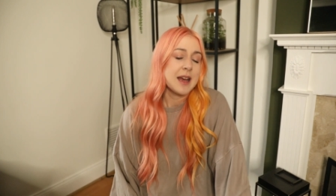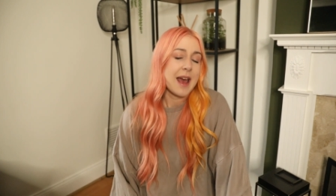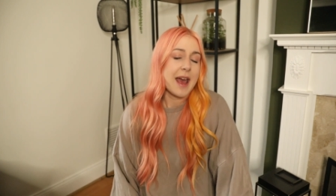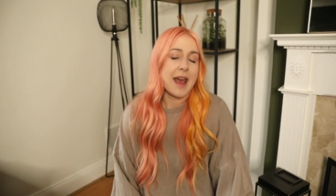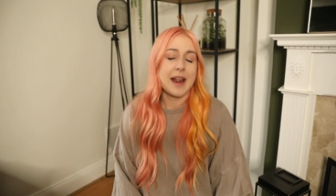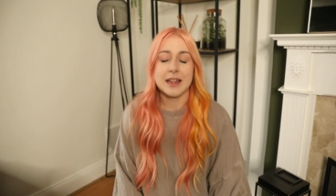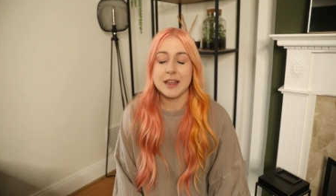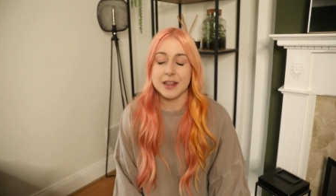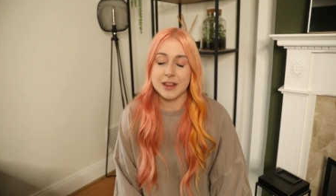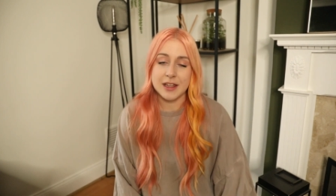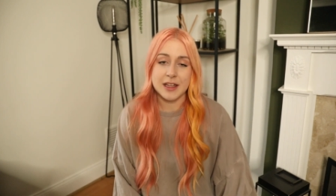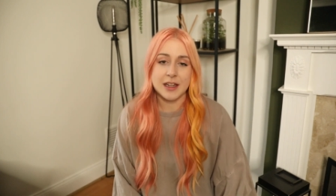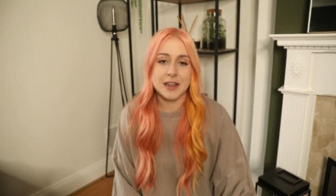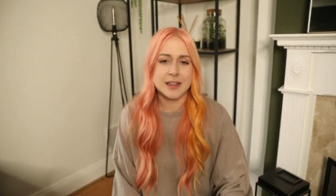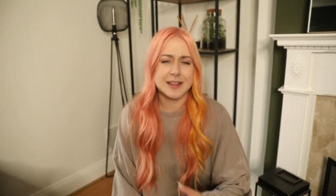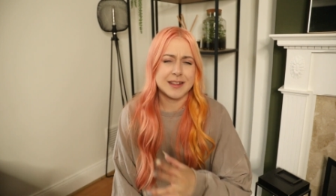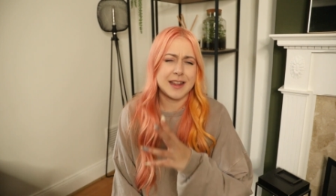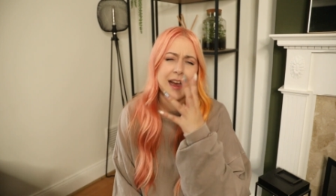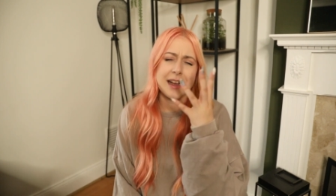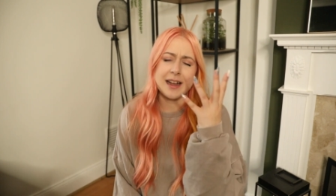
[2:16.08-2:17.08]

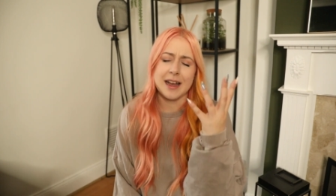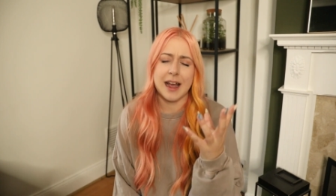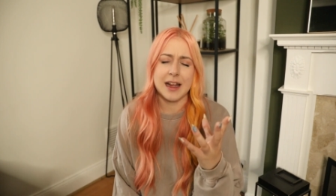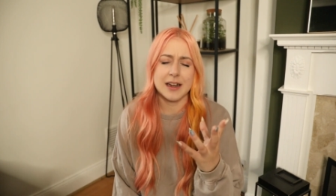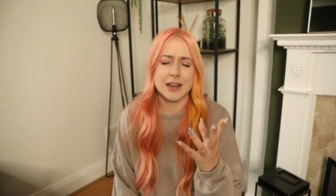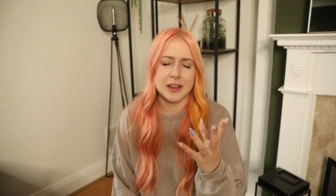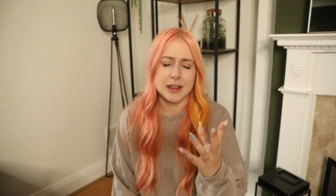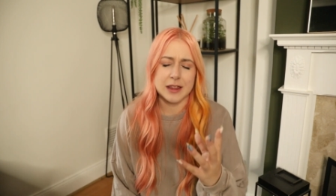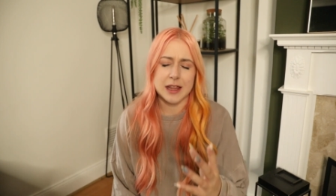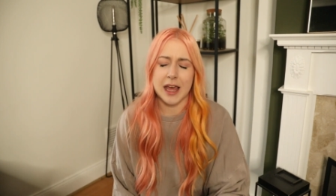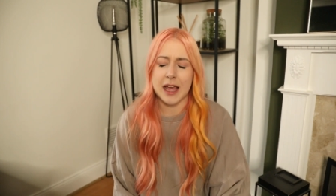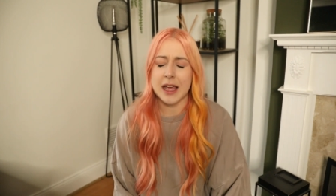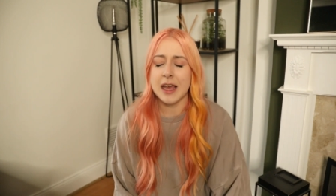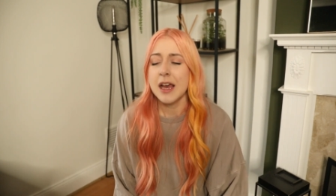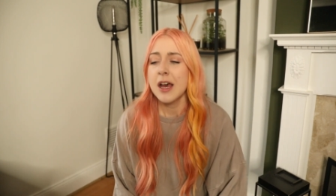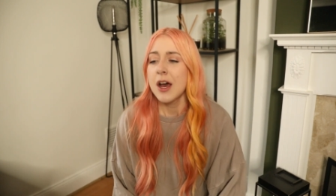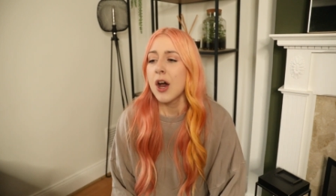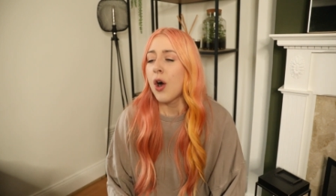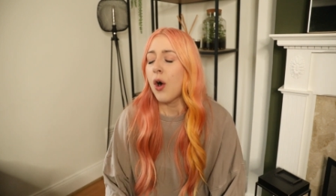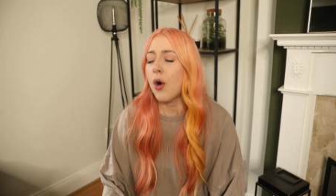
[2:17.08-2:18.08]
anything, that kind of thing.
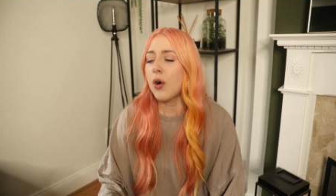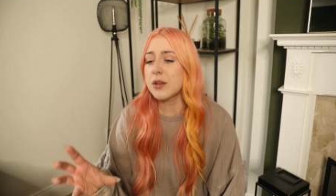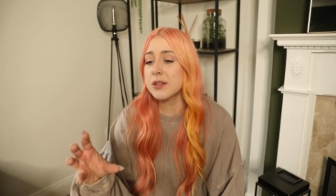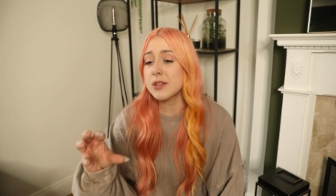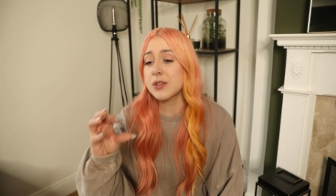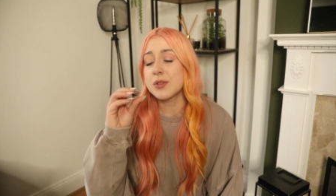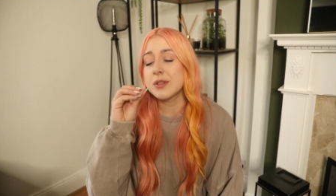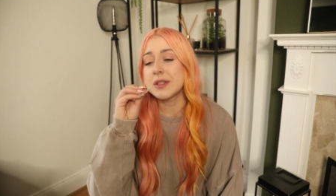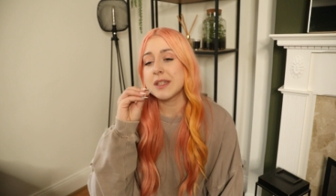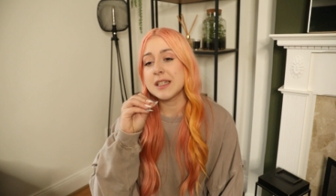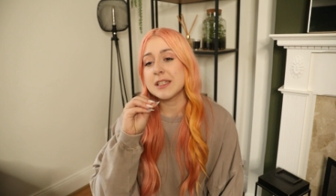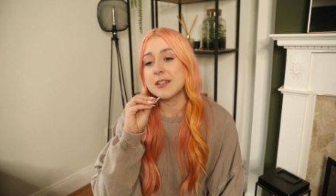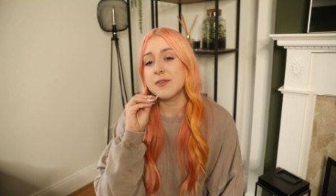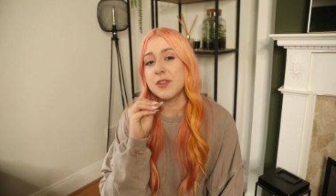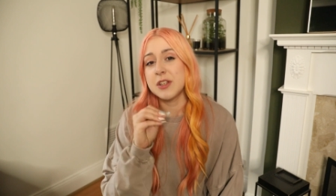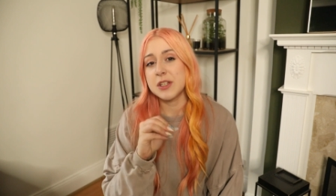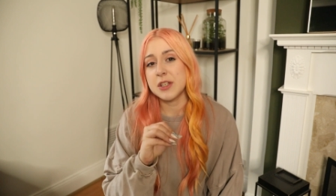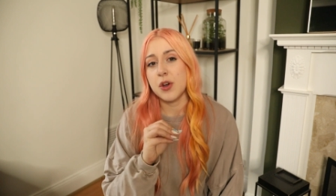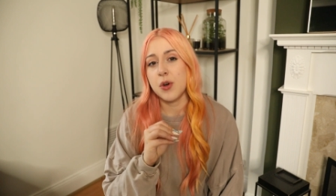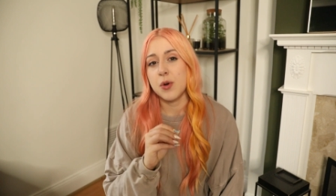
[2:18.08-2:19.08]
Also, this
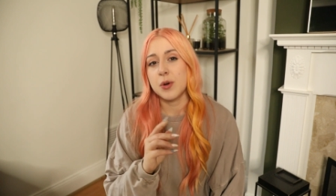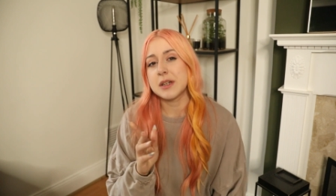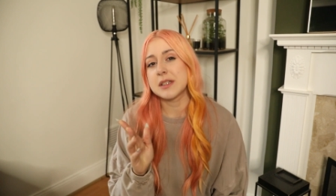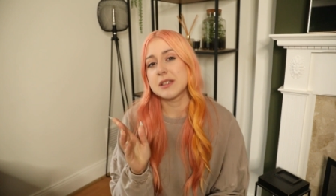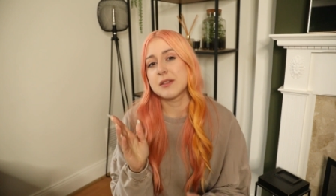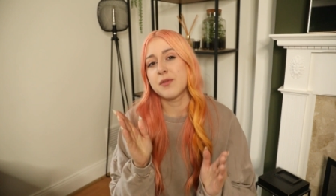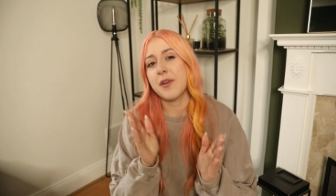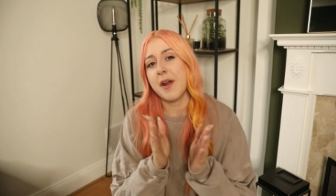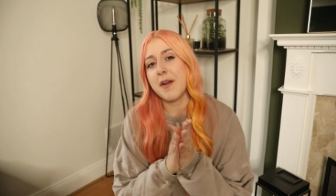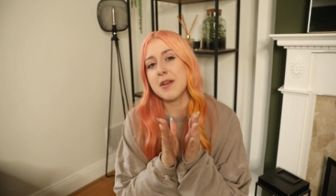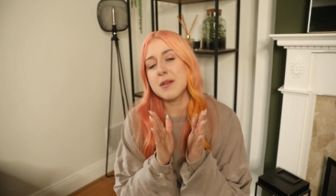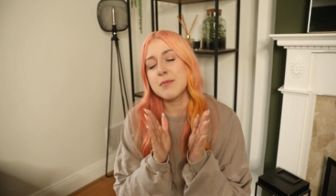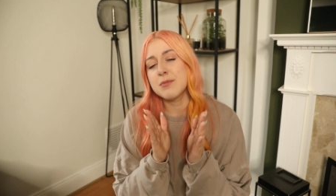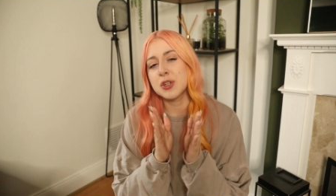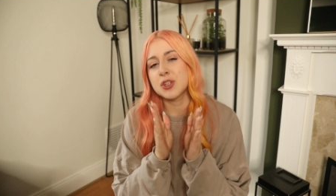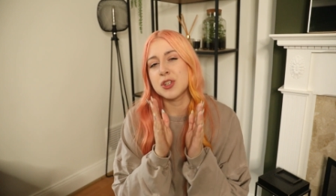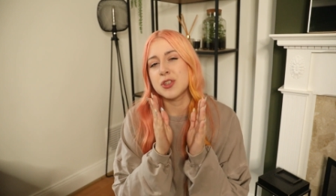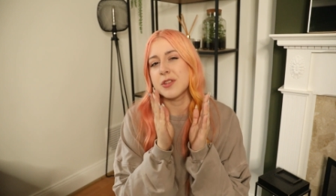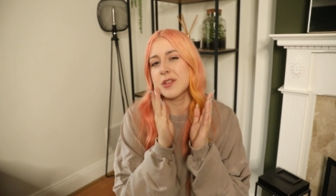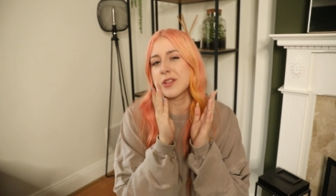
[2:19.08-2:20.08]
video is very
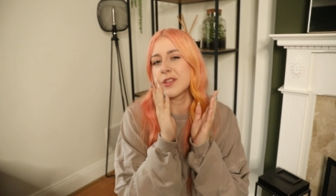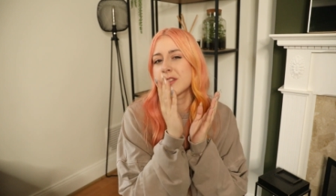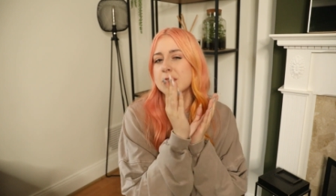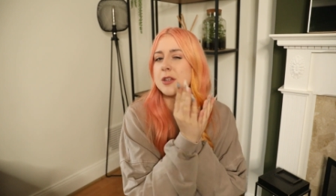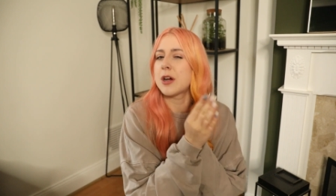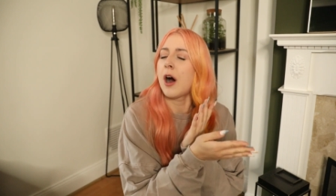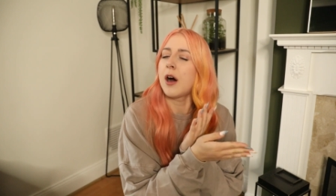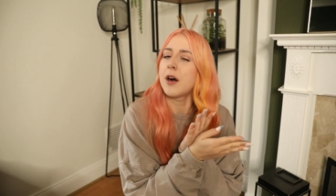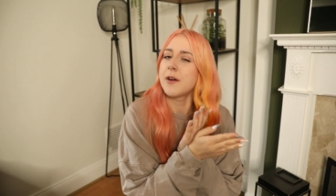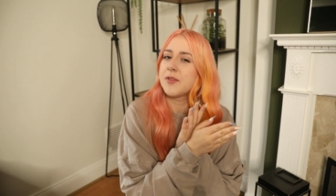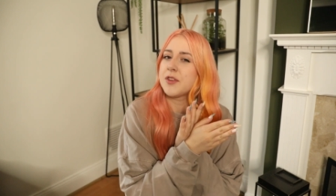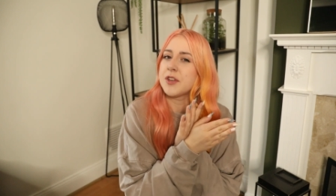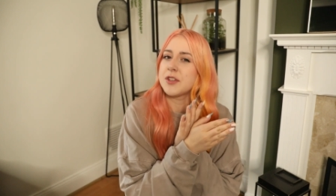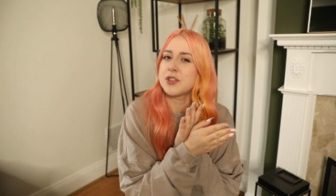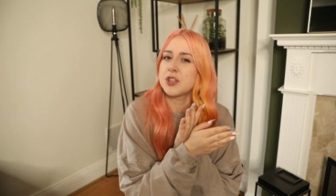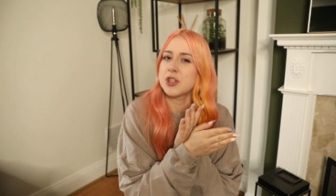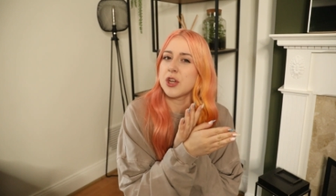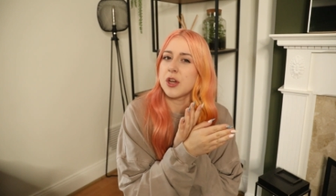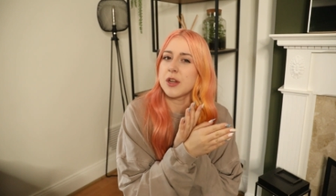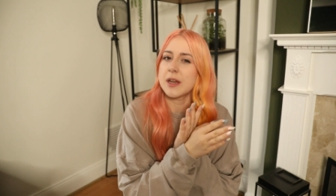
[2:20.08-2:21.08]
much the start of
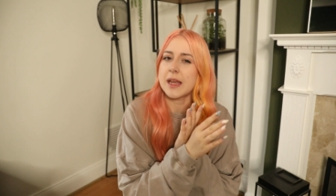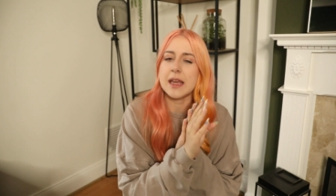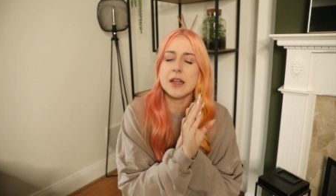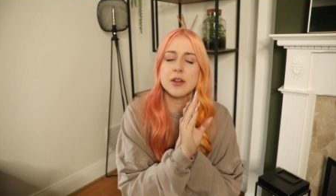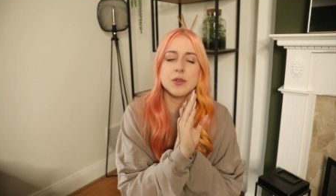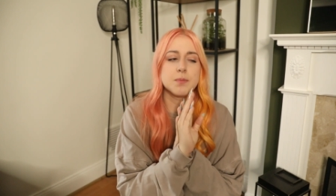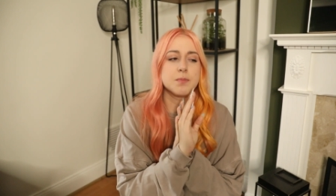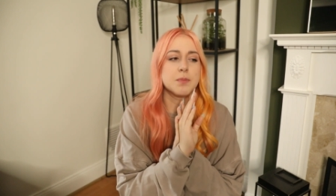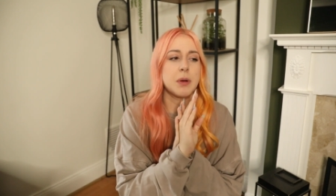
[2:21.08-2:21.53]
this journey.